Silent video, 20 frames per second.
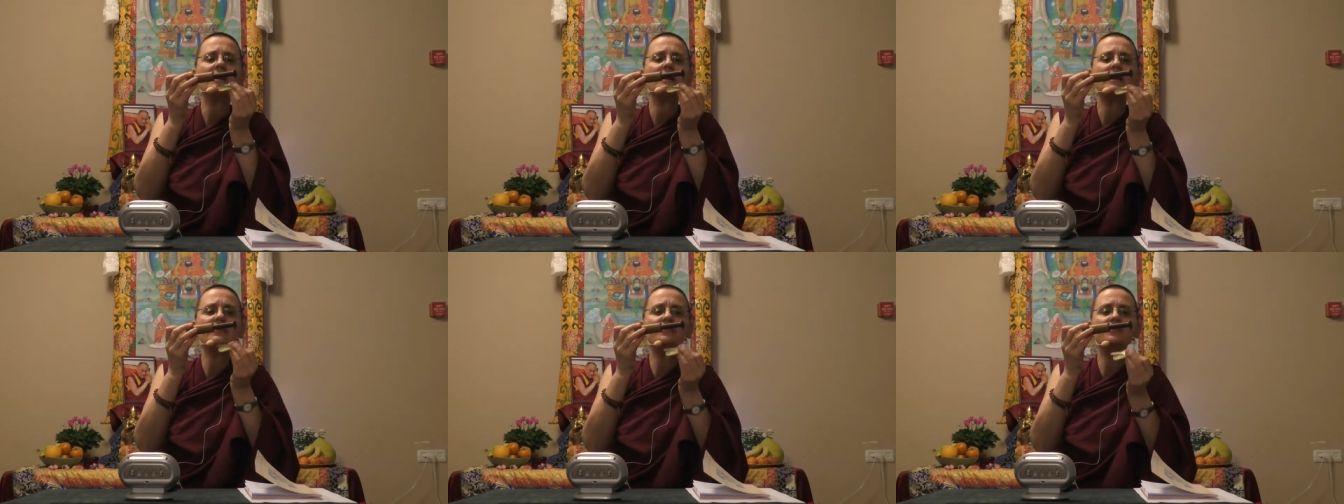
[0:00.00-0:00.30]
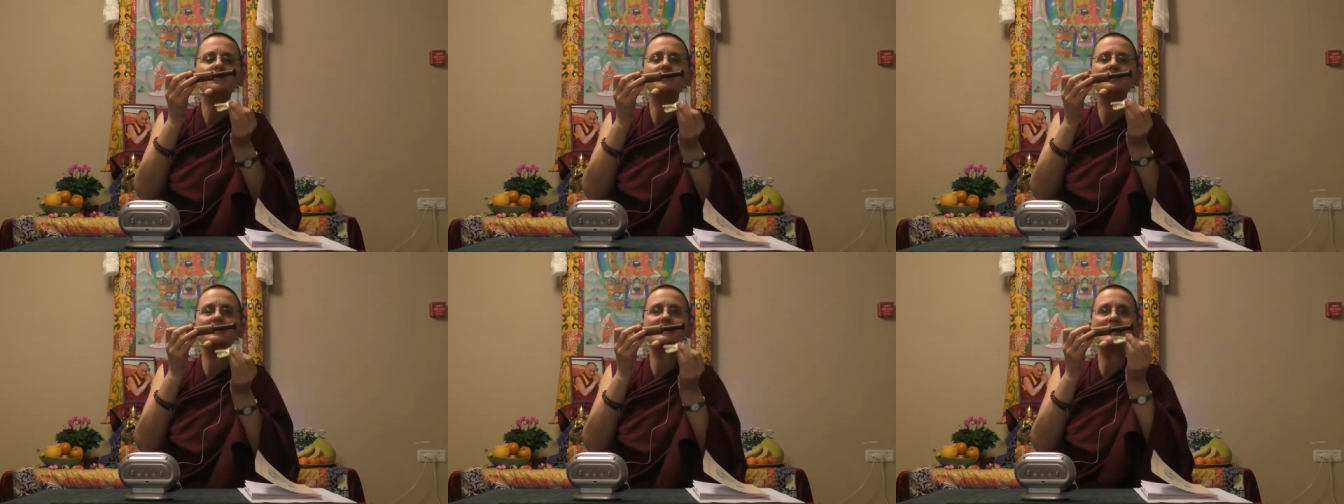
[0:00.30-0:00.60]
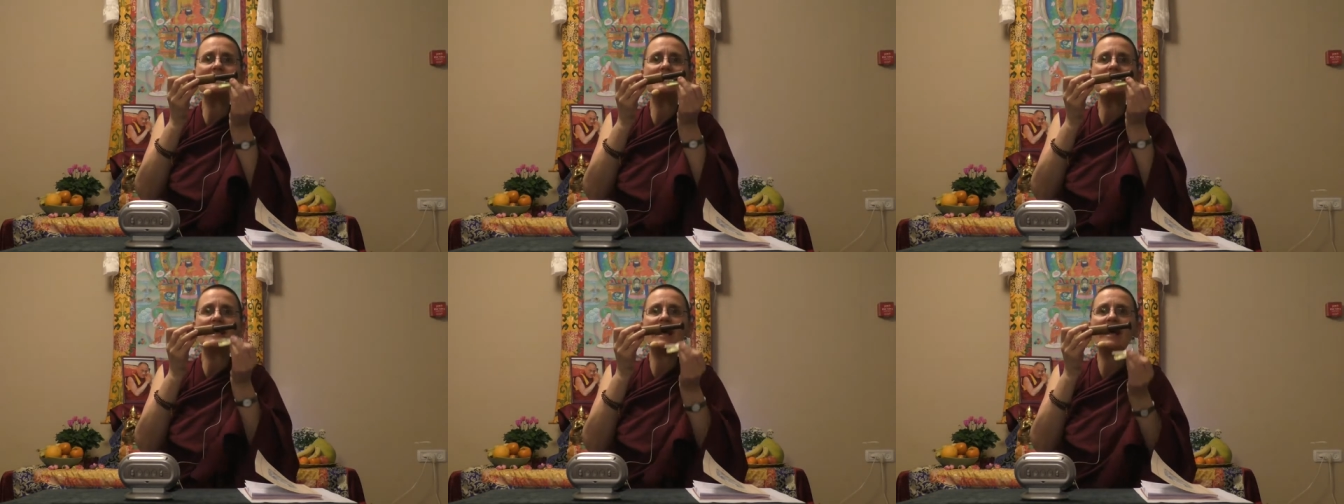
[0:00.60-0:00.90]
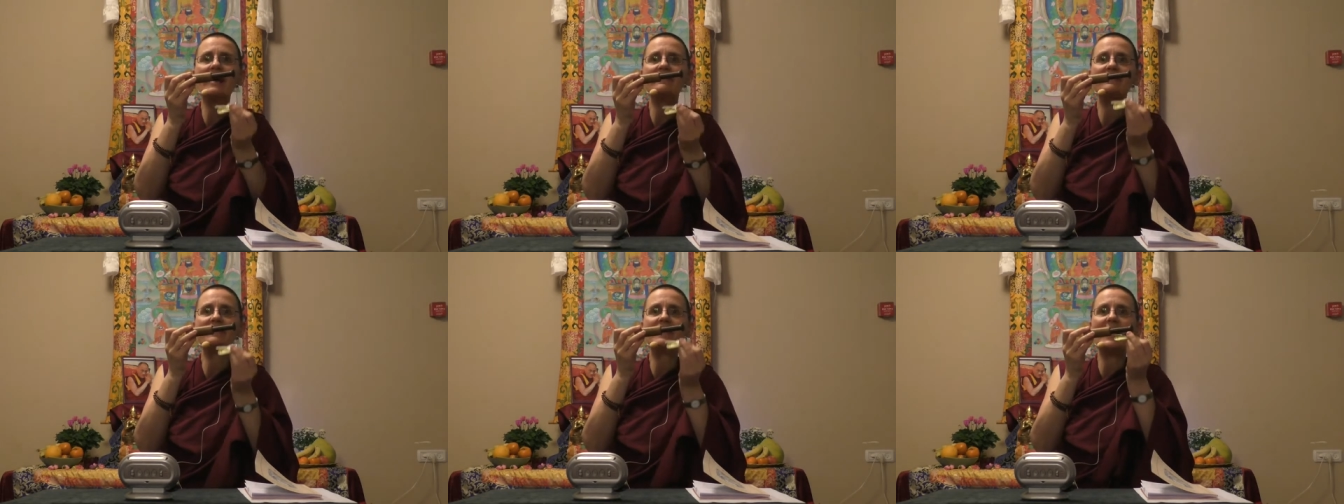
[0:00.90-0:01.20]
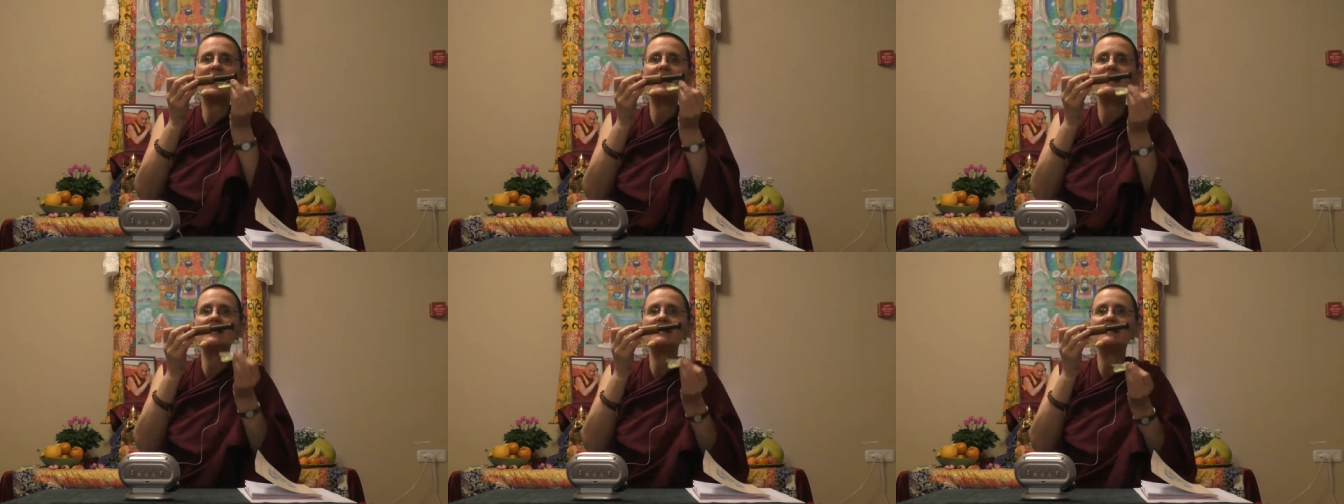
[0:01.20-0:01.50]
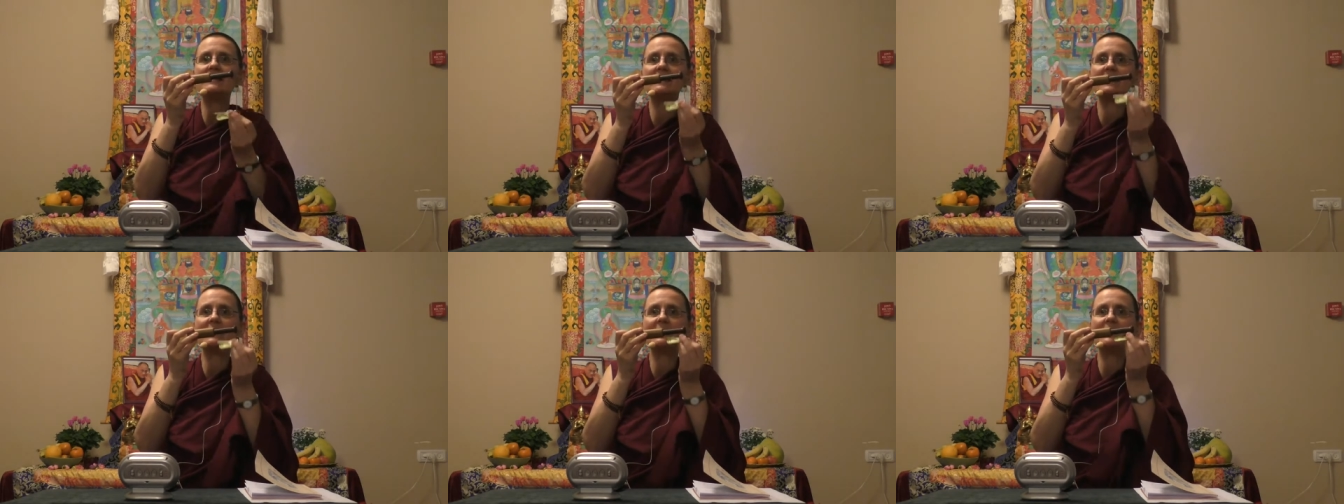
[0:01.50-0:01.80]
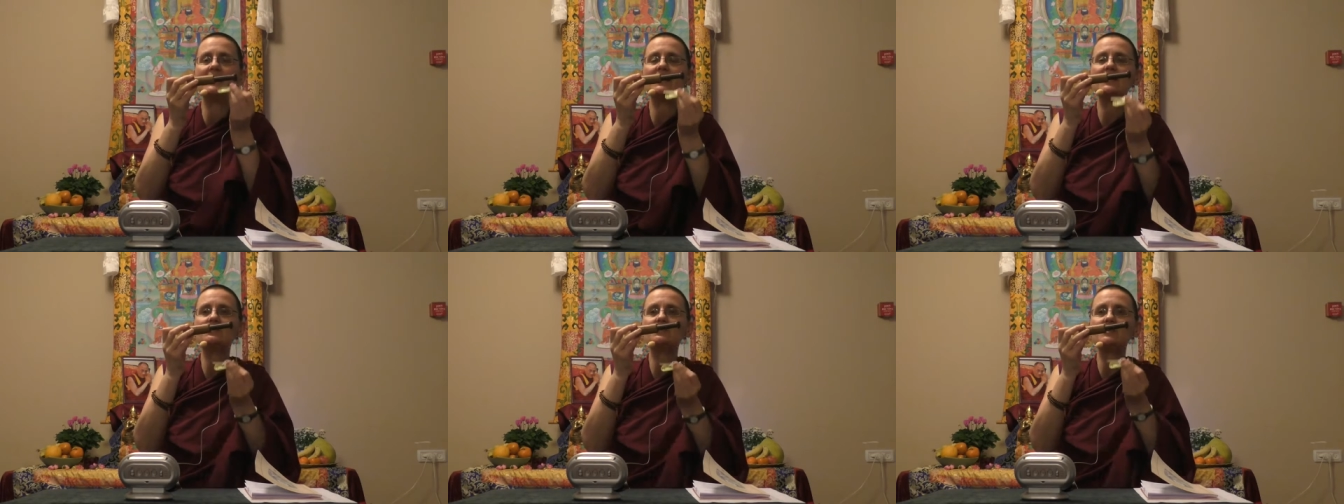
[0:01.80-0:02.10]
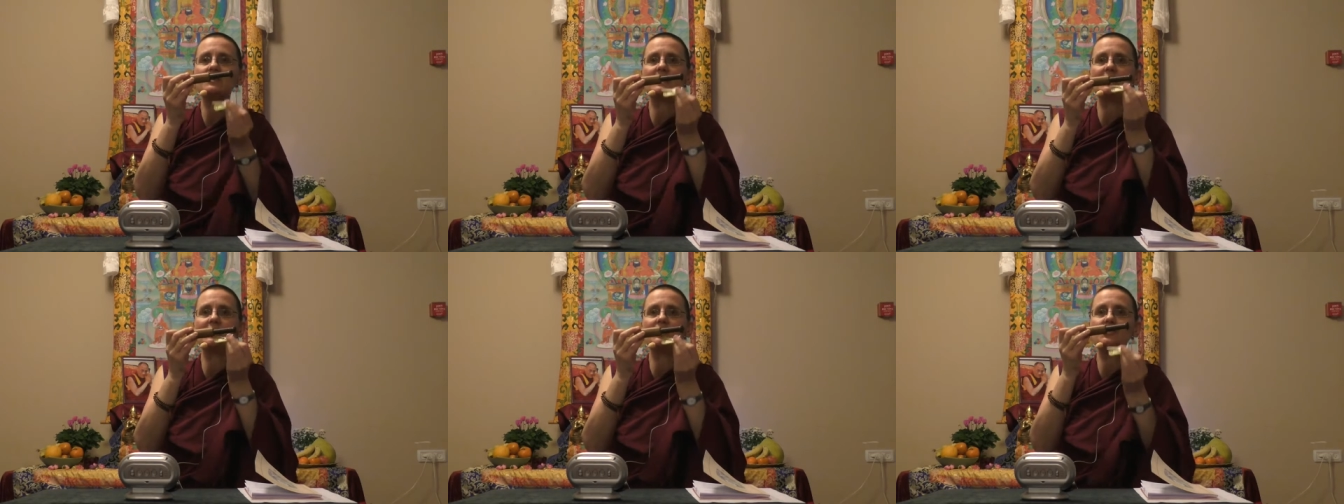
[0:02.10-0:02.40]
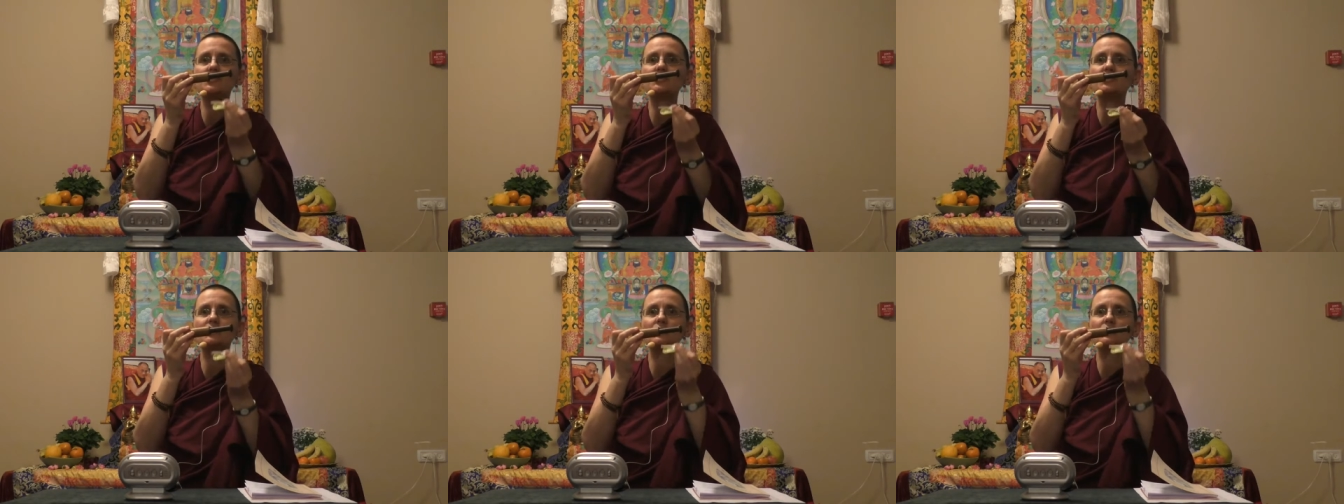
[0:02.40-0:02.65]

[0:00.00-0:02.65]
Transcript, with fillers: If you didn't have anything in relation